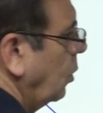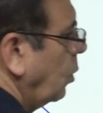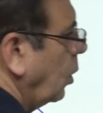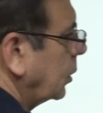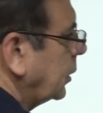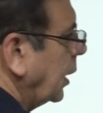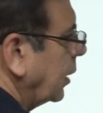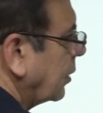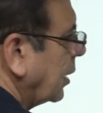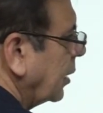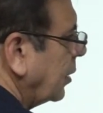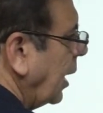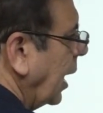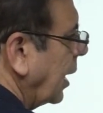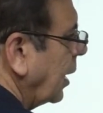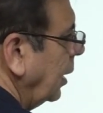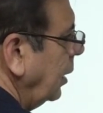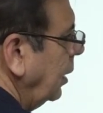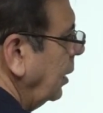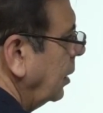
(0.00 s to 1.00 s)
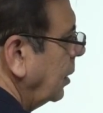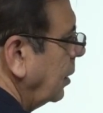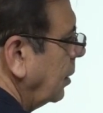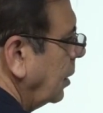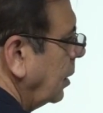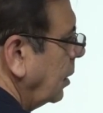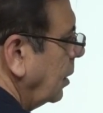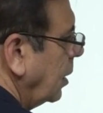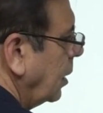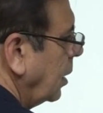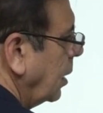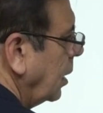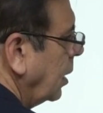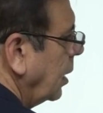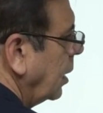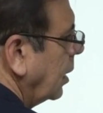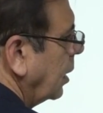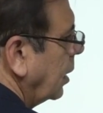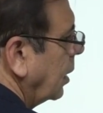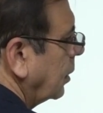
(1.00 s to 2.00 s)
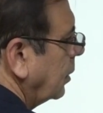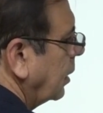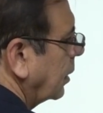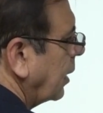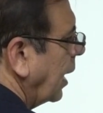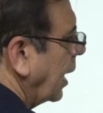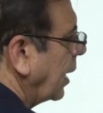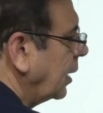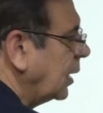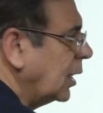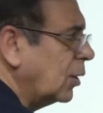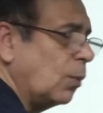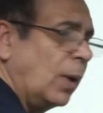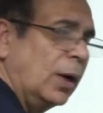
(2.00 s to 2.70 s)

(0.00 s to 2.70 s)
What is this angle? This angle is